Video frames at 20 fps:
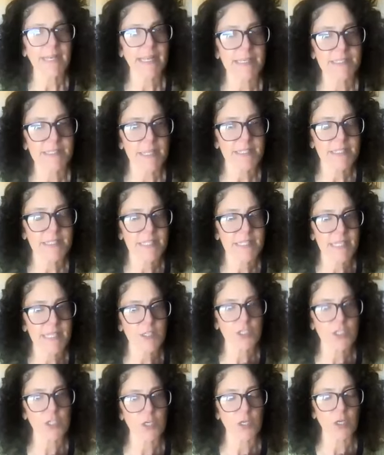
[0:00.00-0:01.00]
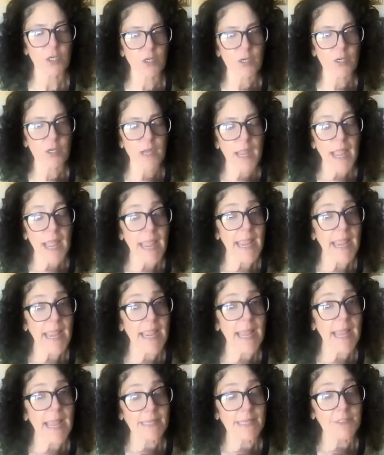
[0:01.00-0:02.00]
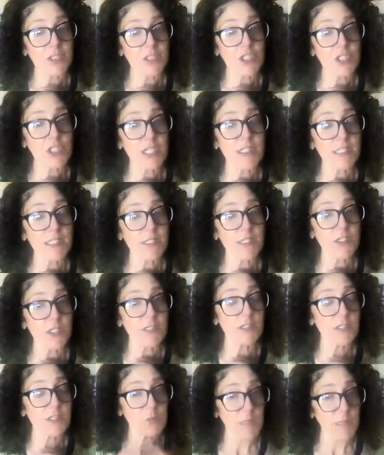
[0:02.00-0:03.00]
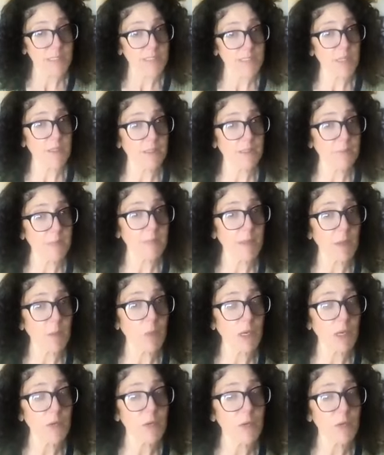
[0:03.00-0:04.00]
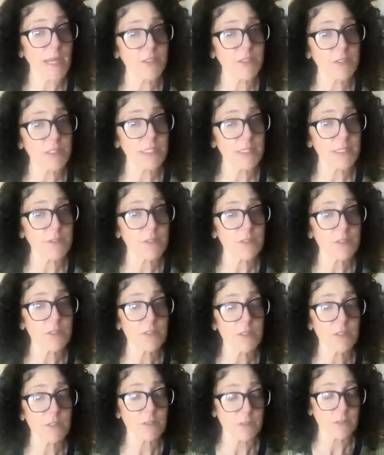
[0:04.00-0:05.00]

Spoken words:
is a teacher and she teaches. Do you want to tell a little bit about what grade you teach?